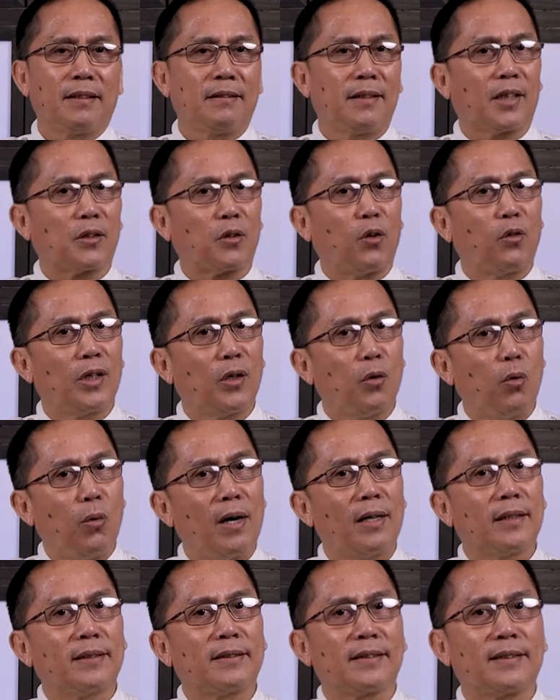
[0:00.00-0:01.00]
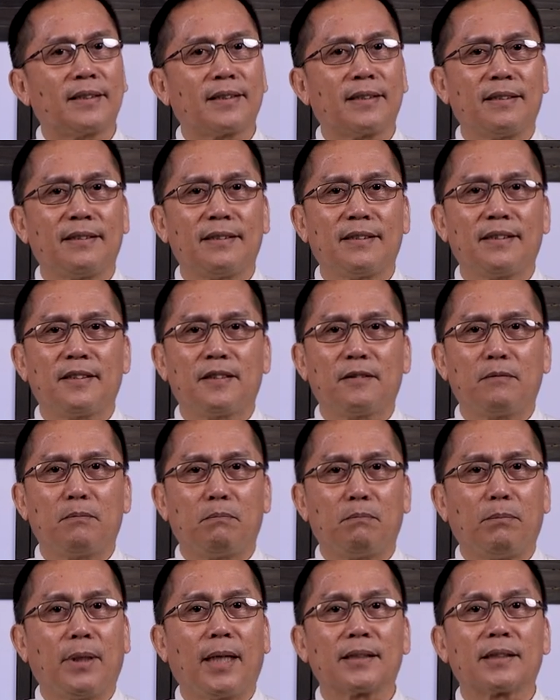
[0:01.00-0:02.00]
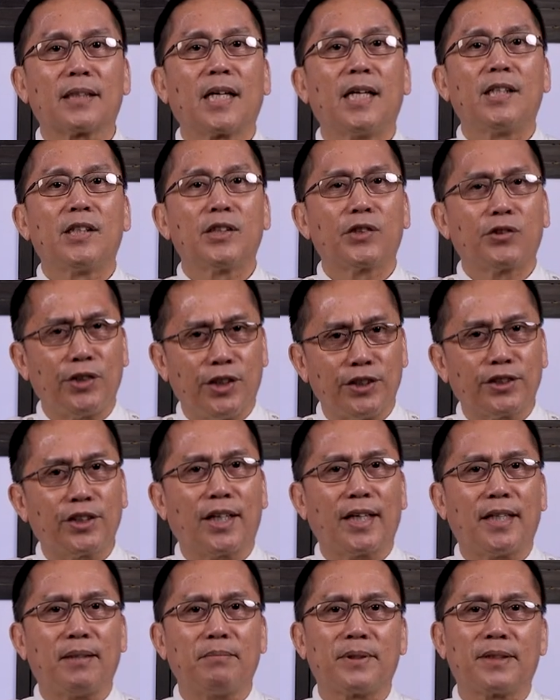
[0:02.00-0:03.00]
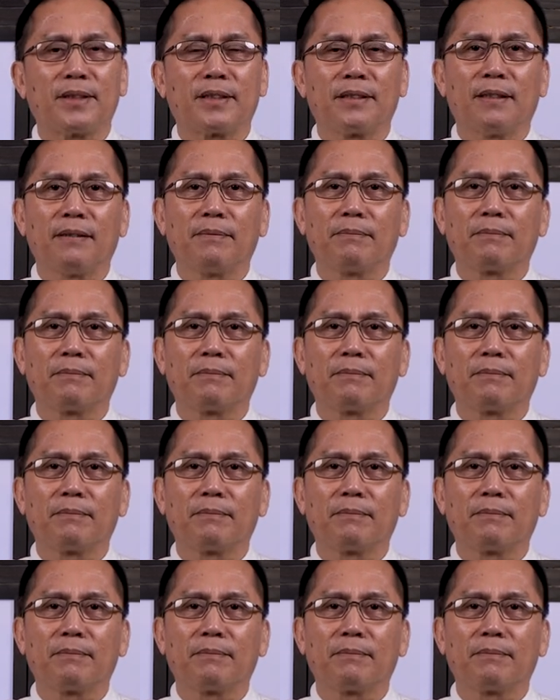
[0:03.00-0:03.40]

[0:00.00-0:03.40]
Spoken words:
Not only once, but three times.